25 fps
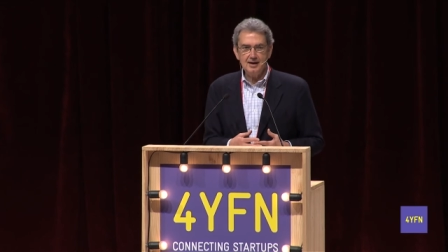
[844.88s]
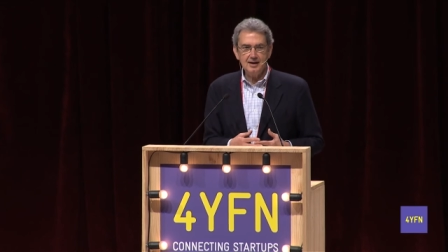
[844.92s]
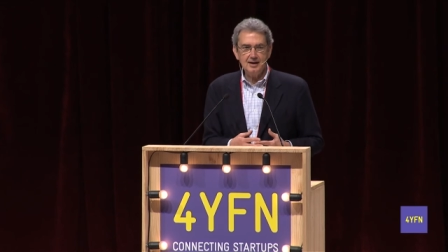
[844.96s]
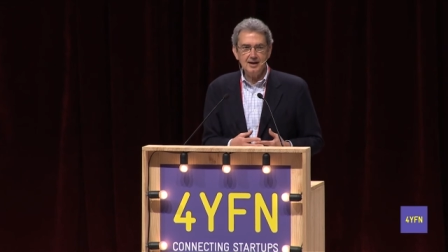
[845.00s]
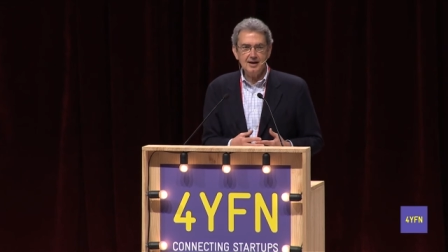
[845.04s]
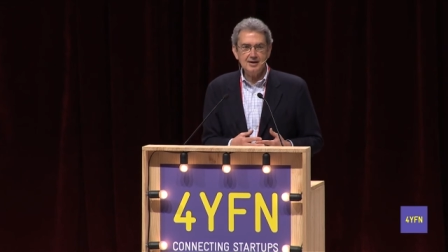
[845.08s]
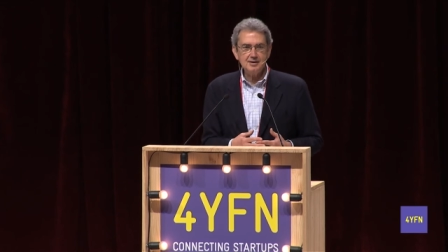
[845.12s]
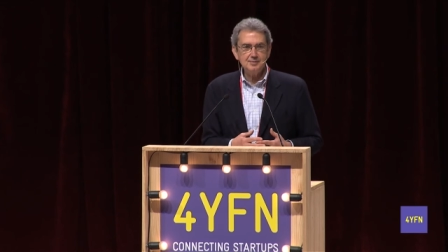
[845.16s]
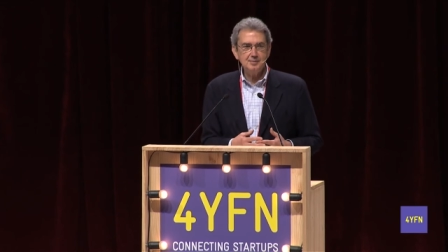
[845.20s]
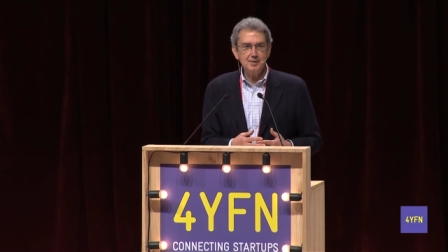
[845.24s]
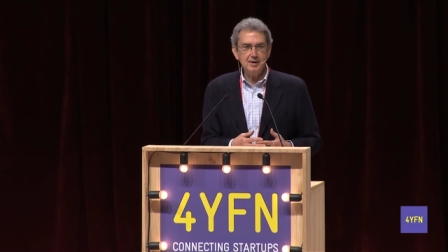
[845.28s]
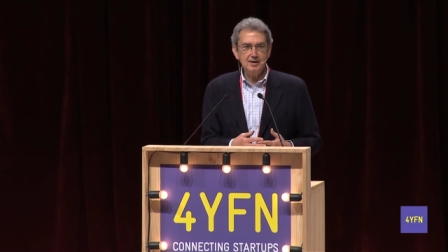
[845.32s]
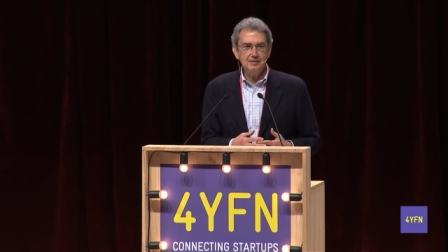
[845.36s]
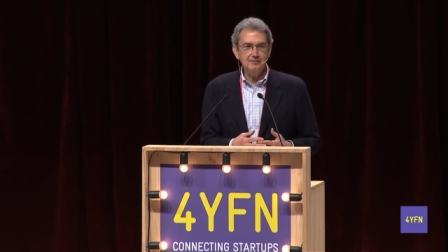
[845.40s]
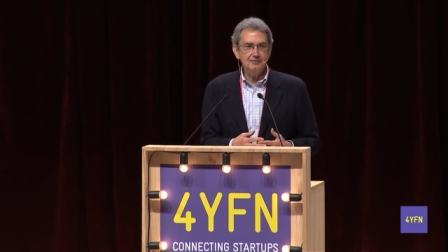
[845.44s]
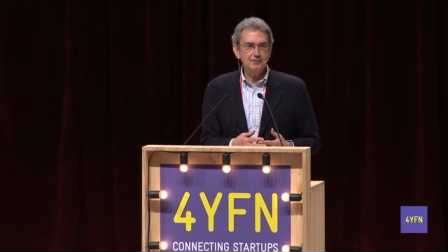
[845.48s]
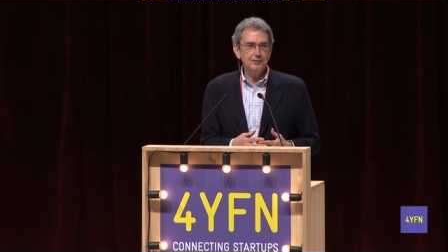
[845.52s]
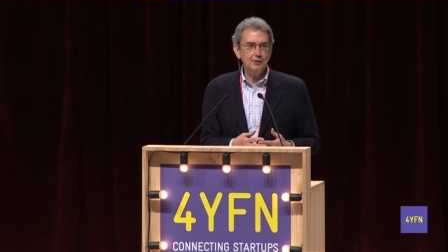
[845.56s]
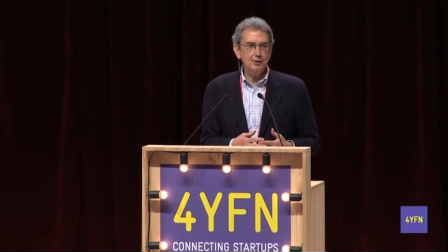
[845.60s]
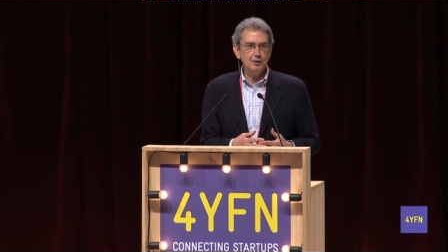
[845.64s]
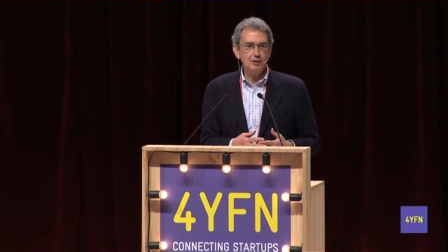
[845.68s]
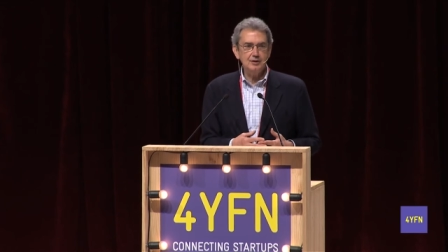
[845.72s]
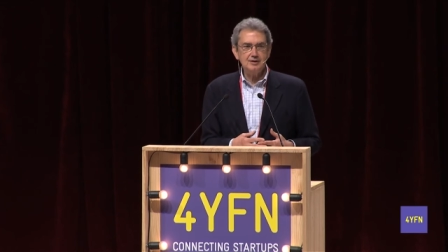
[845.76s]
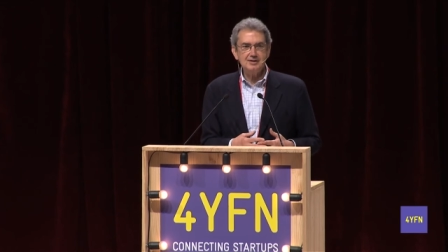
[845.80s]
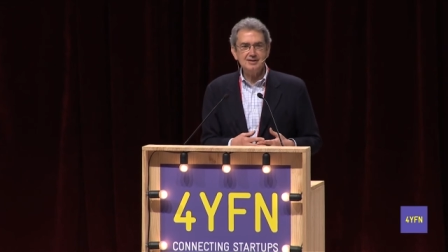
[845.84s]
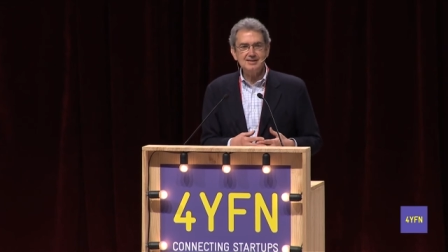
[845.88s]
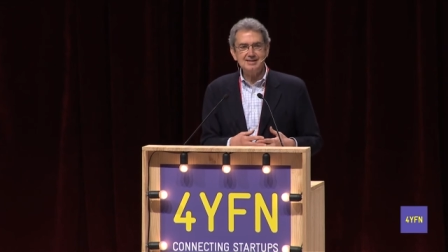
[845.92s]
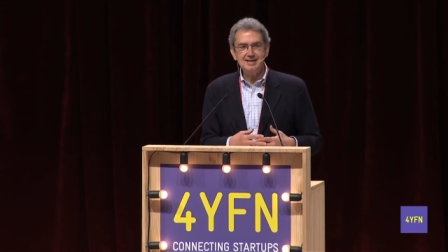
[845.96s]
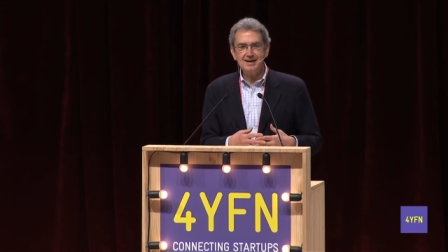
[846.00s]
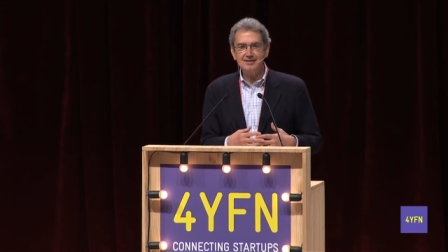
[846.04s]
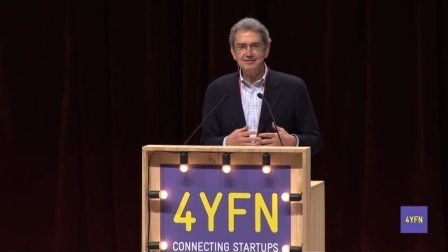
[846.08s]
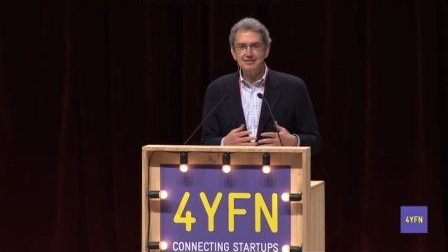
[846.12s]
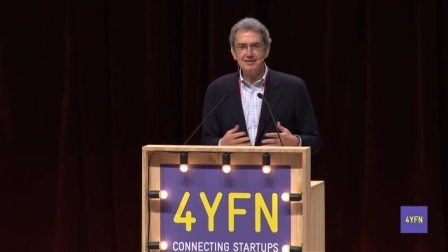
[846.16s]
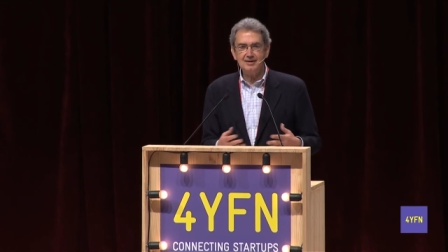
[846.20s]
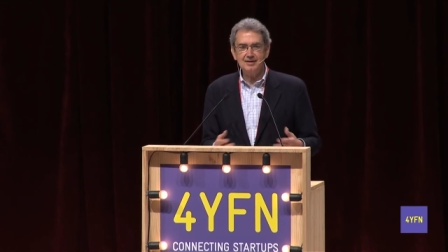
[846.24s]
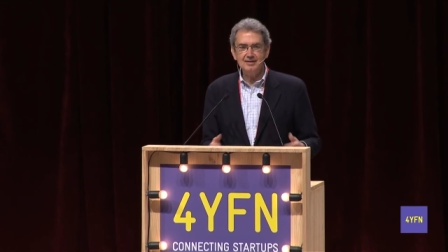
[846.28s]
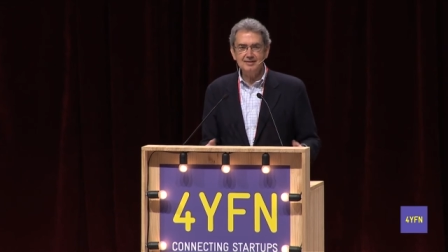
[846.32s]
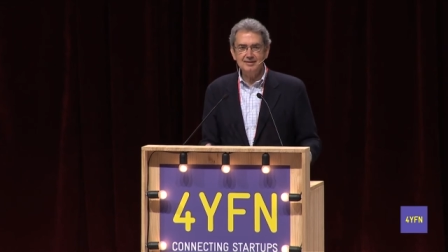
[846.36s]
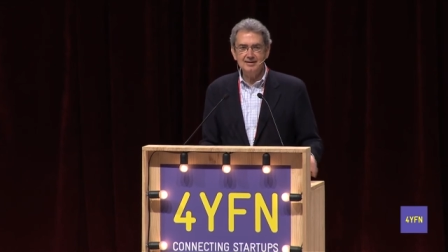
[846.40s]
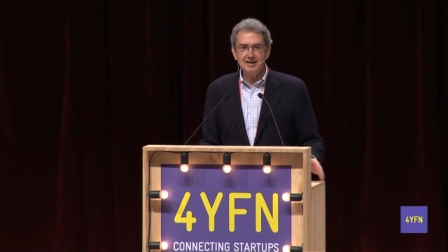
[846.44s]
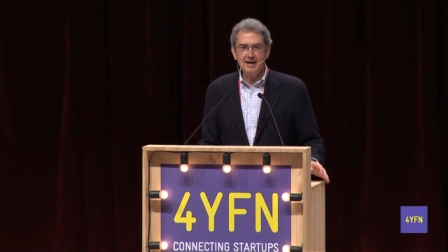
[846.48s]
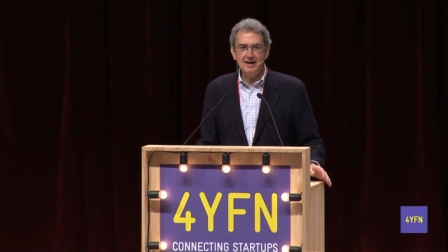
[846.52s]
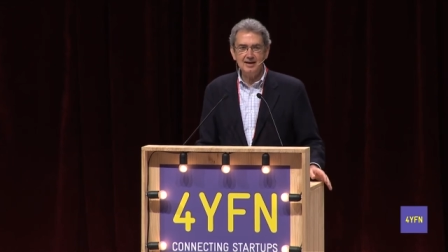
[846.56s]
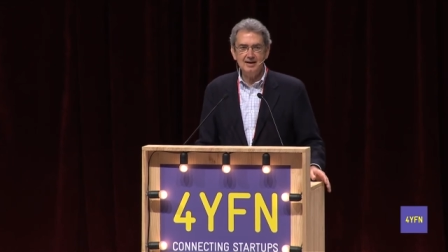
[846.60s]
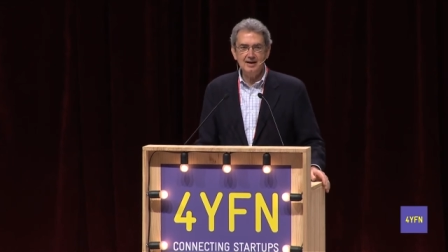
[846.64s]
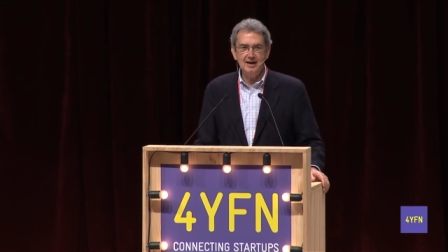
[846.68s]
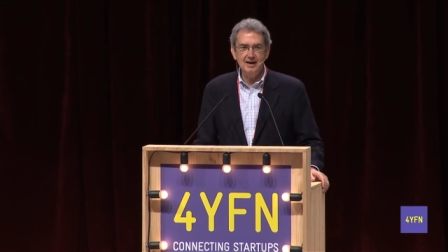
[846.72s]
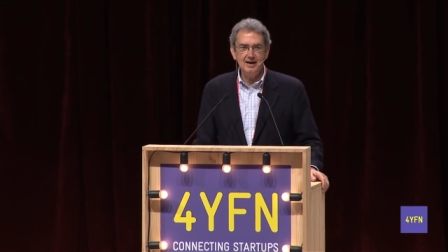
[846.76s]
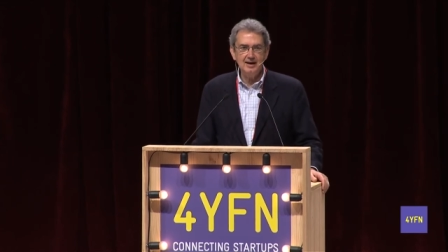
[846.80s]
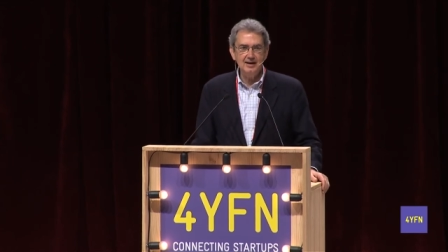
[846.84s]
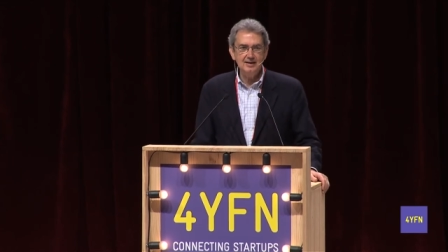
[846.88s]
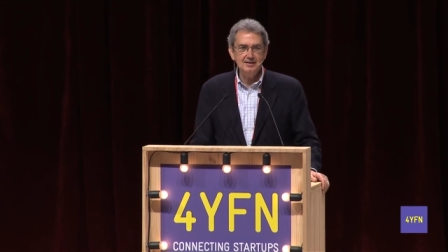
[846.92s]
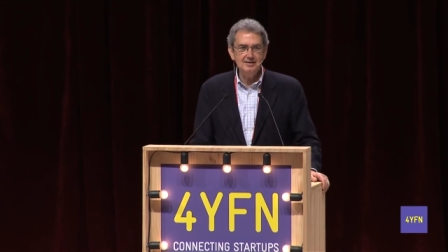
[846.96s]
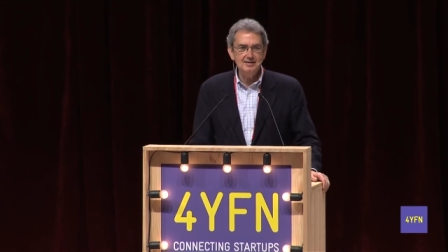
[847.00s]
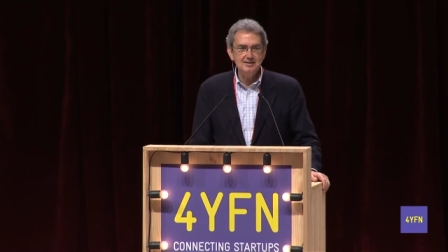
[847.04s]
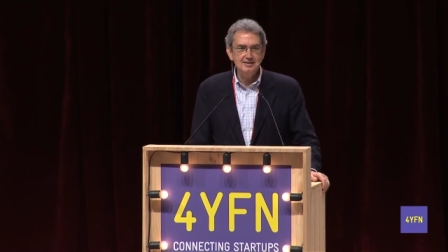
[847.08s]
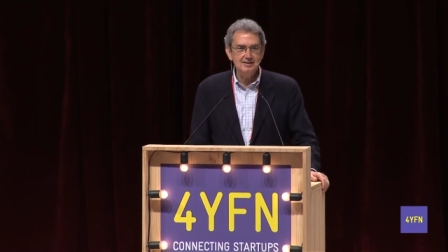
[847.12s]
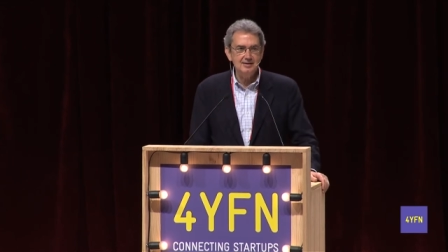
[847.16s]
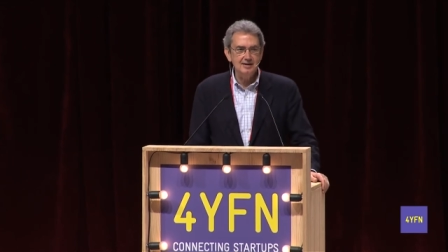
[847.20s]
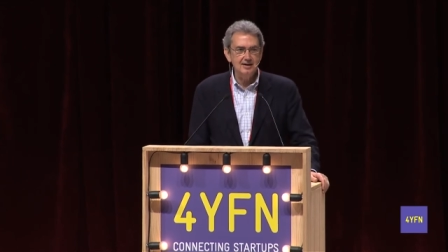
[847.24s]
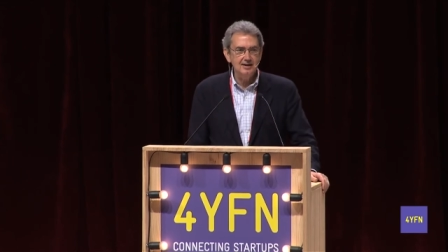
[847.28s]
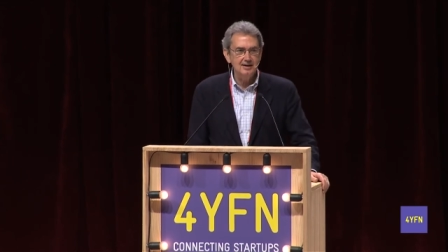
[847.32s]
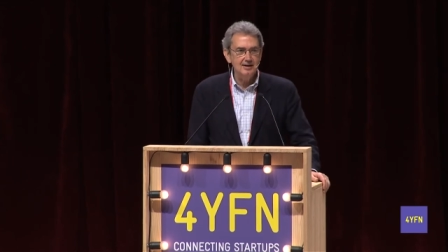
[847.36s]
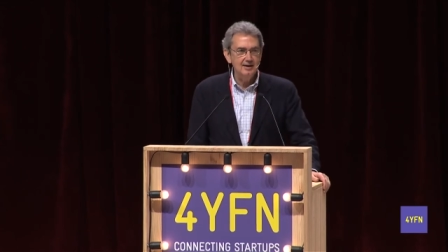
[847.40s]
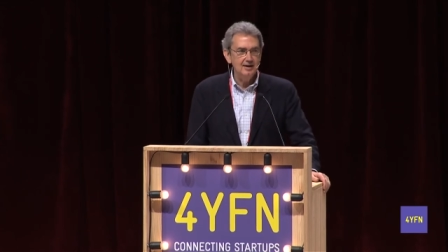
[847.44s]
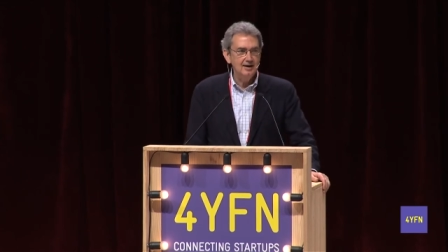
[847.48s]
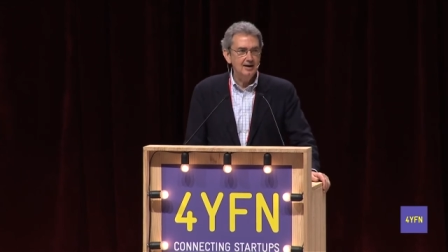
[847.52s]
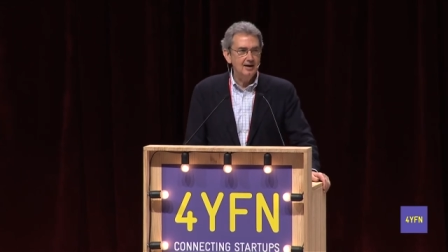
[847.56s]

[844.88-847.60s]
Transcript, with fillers: it has been for several decades uh,